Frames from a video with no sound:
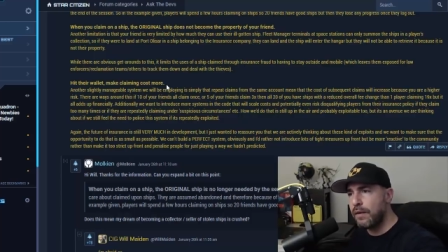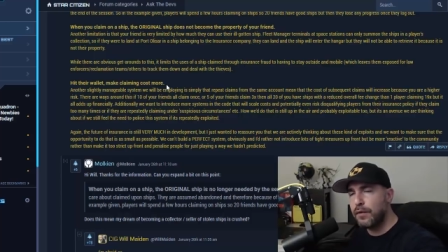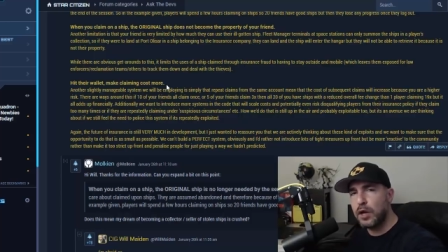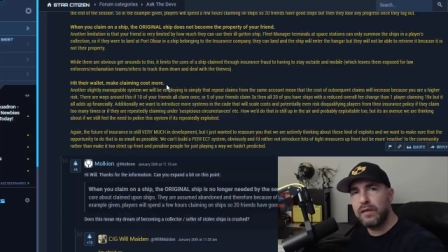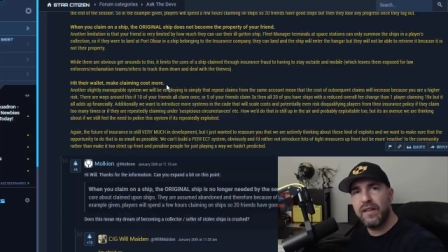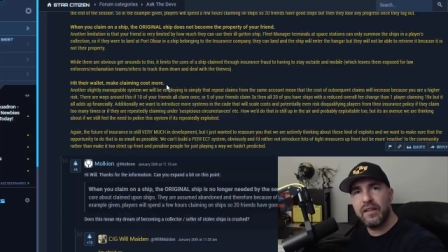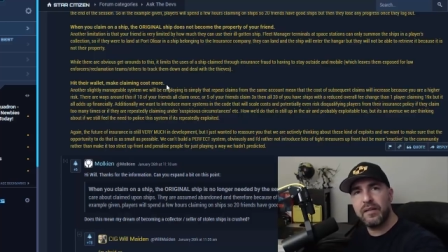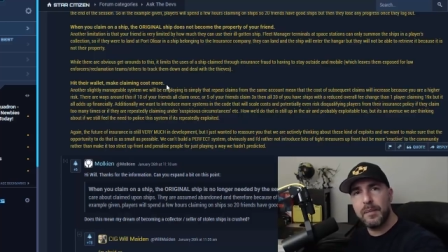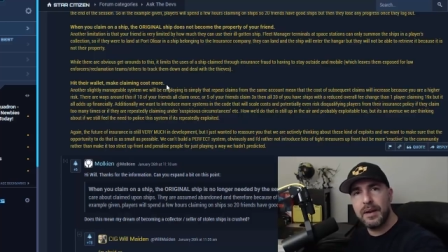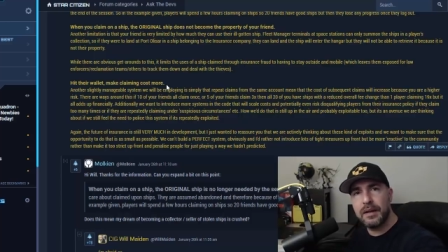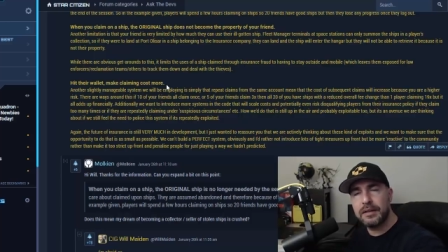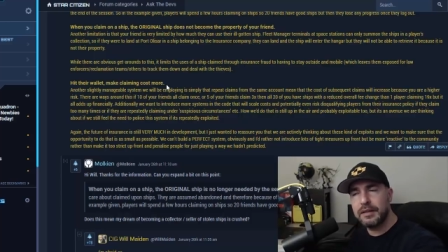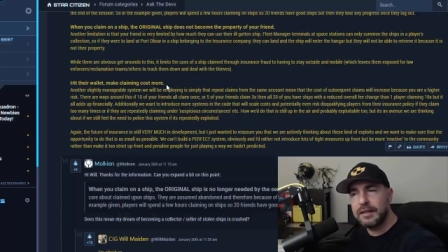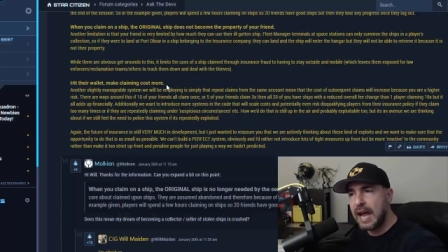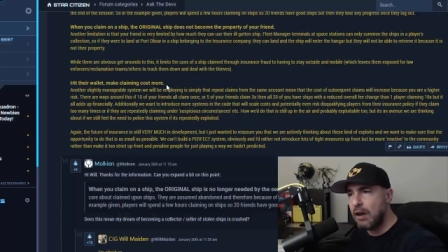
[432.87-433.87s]
45
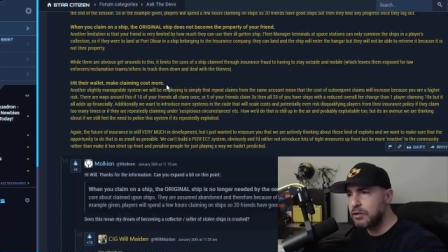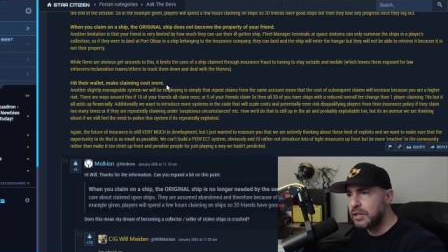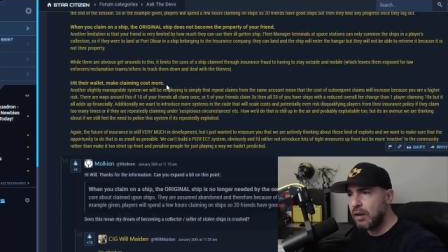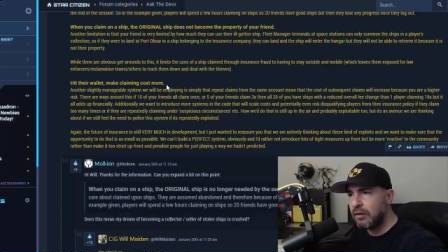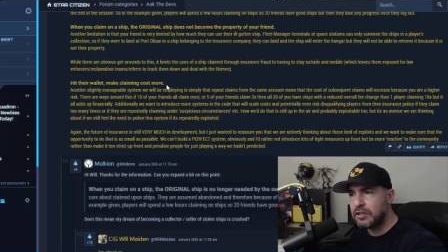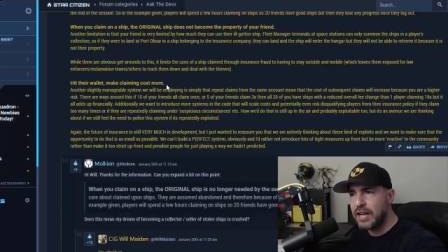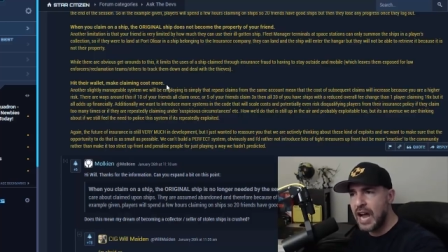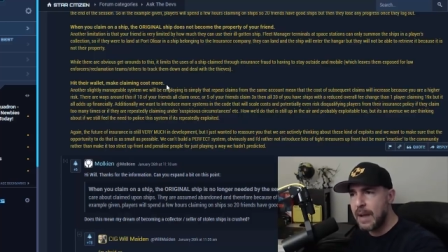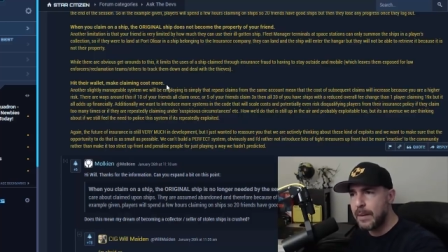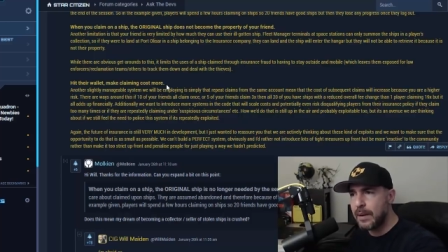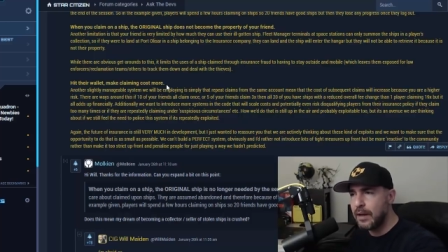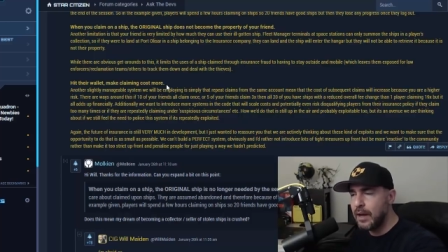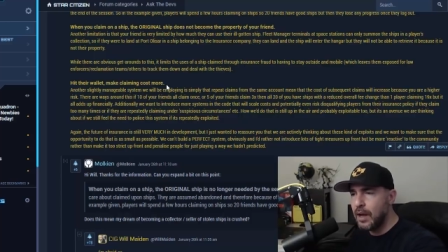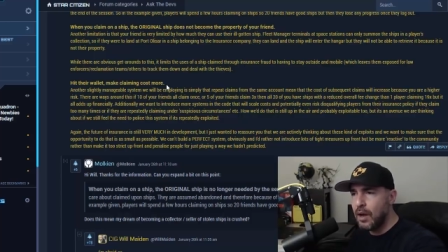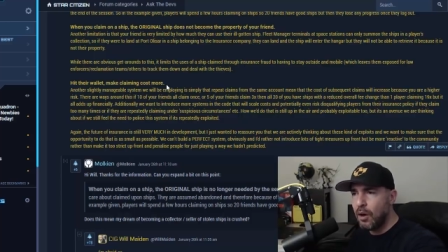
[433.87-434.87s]
minute countdown
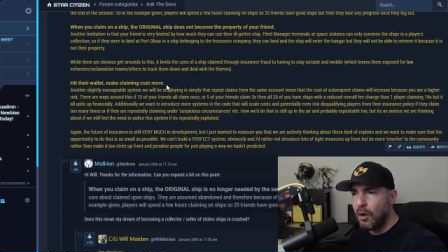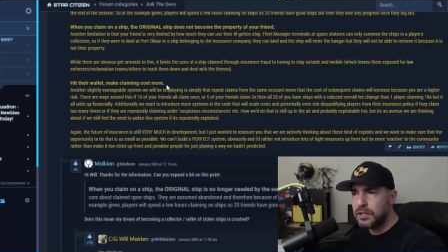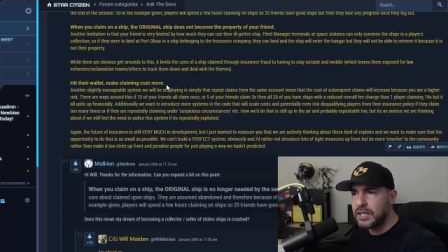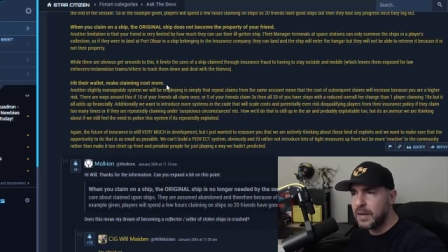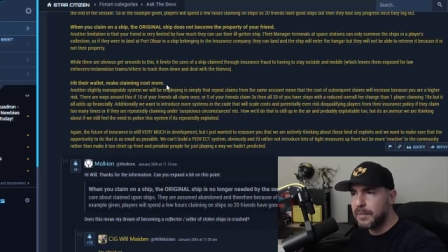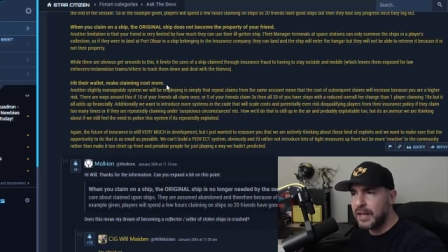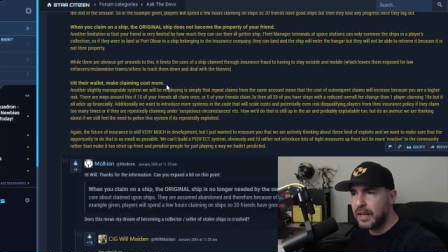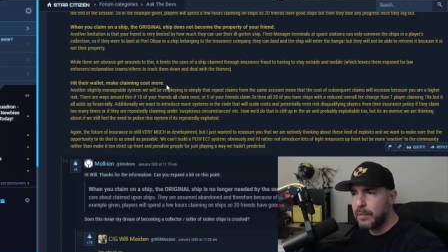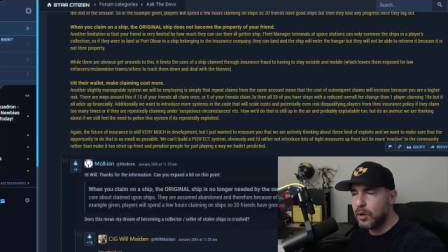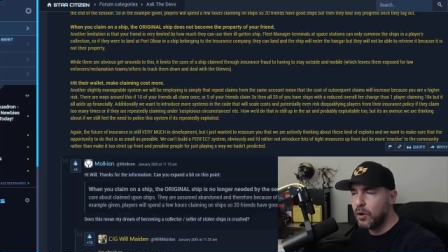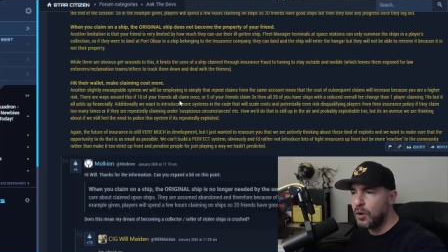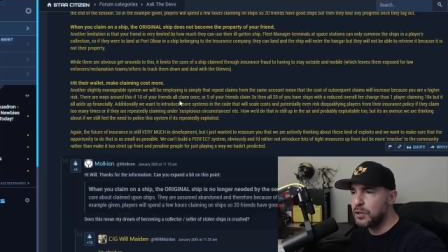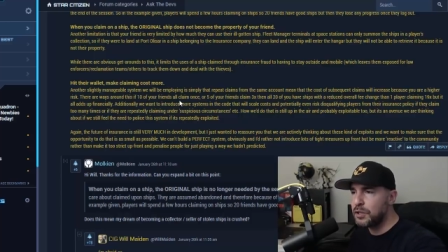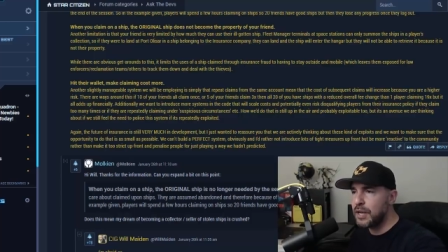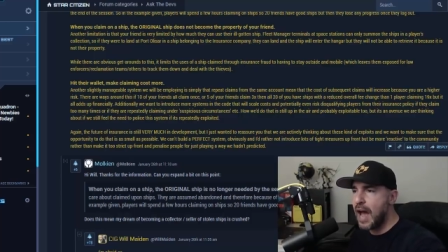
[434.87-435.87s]
timer or something,
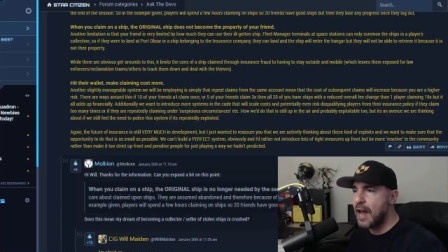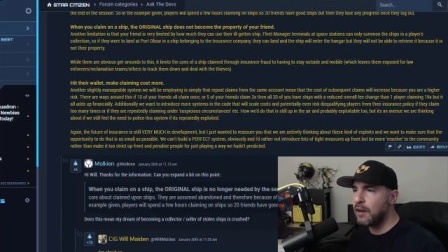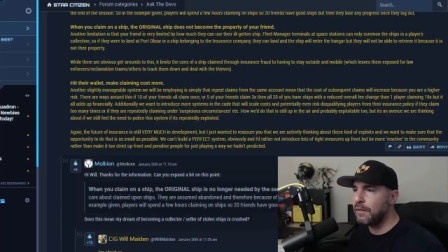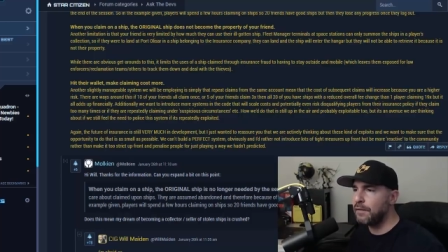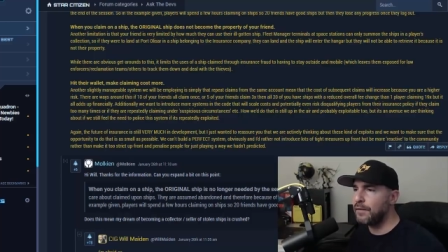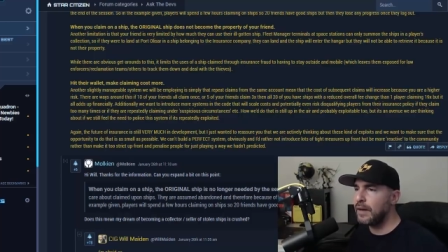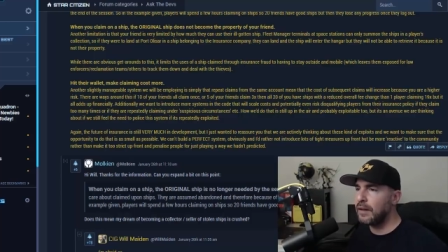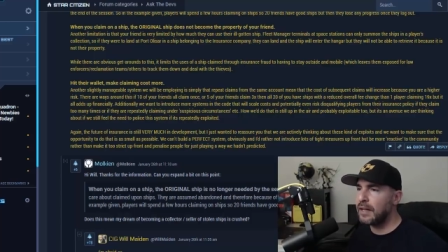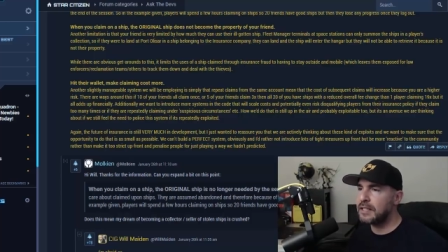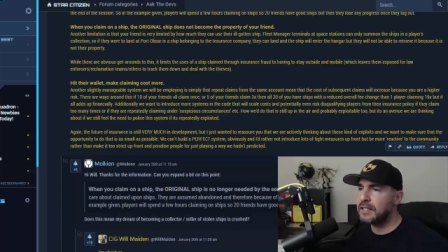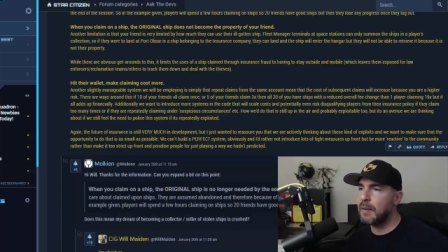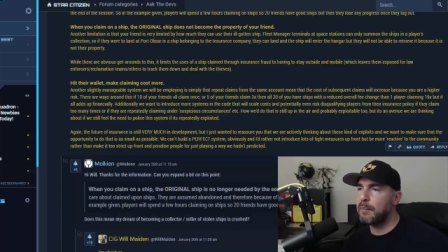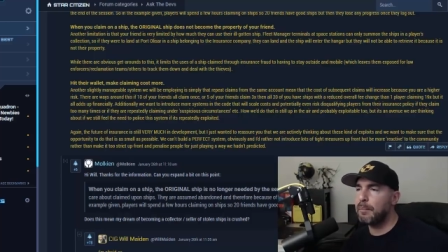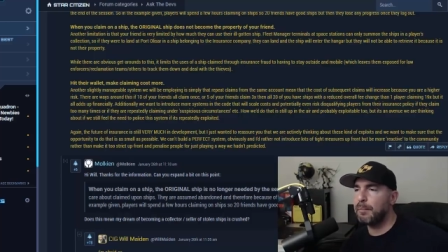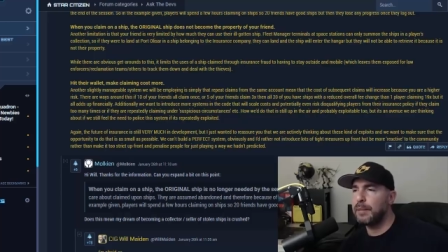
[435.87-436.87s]
because I don't feel that
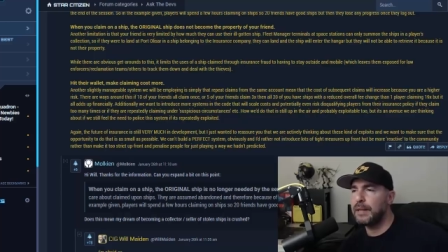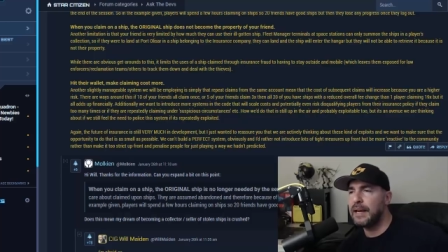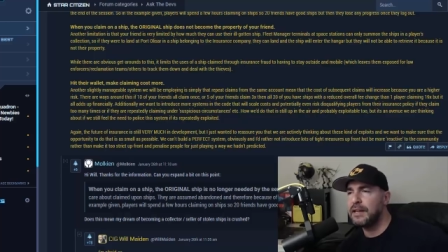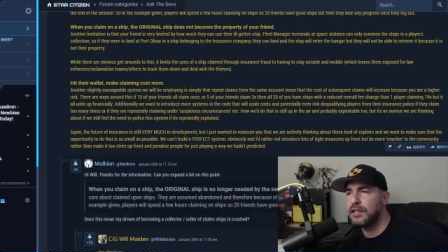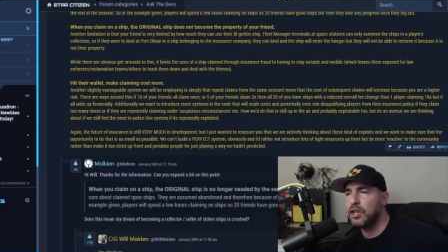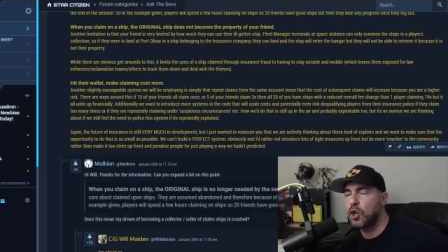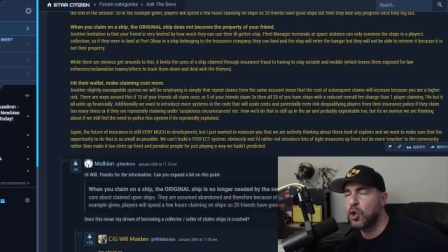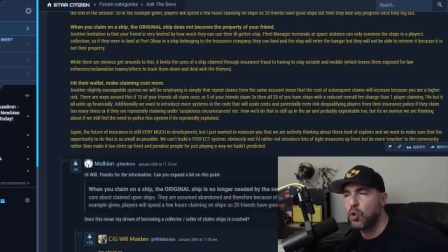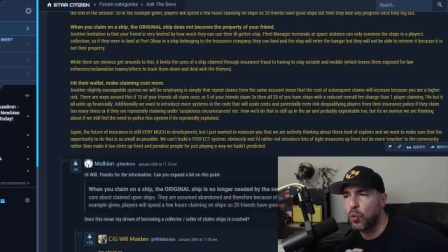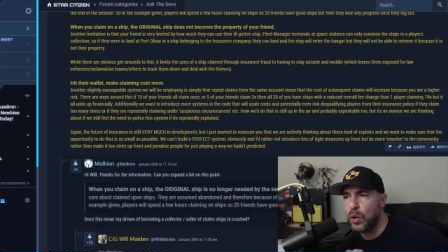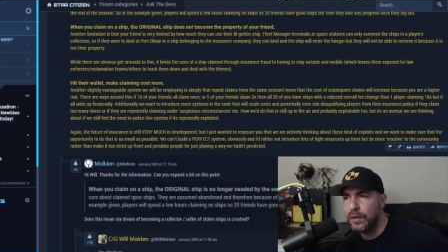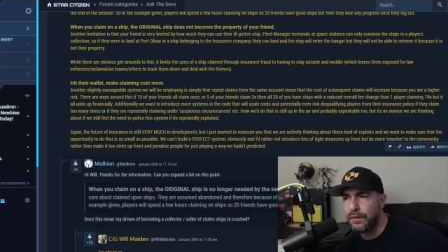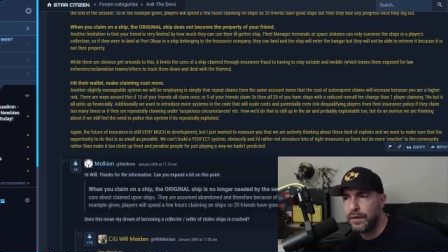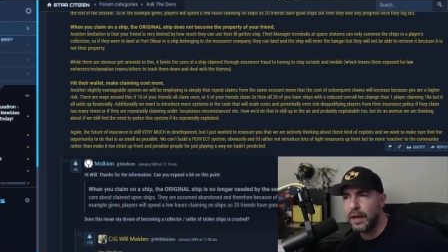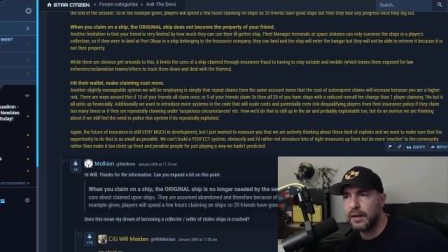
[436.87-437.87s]
some players
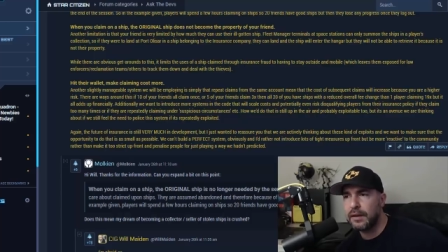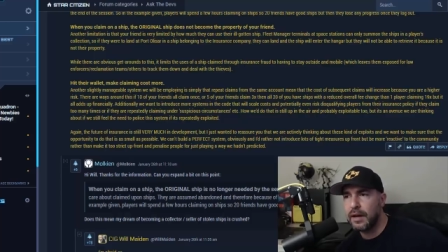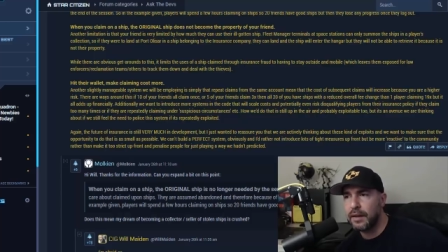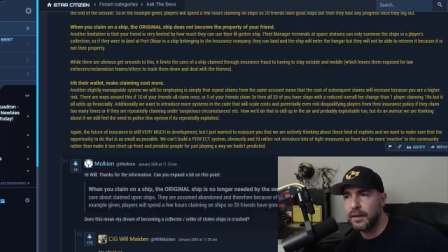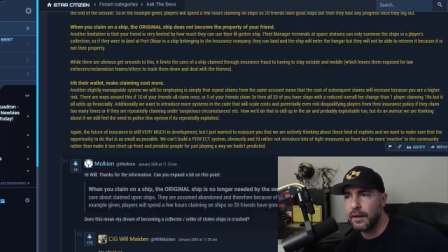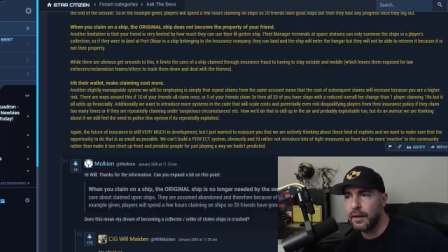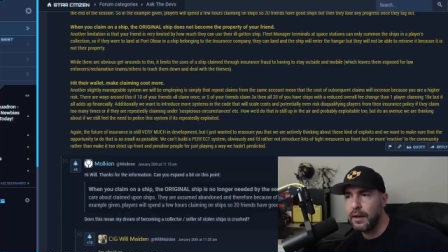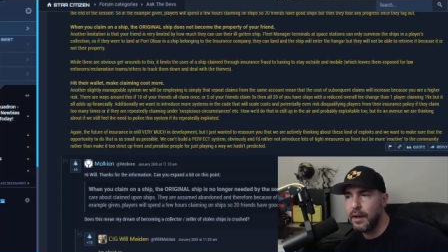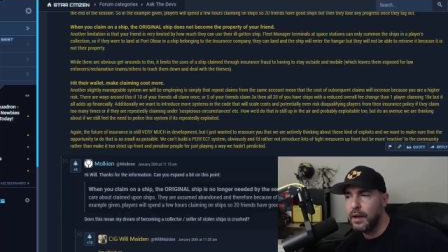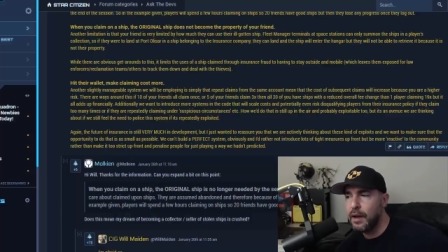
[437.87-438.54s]
griefing another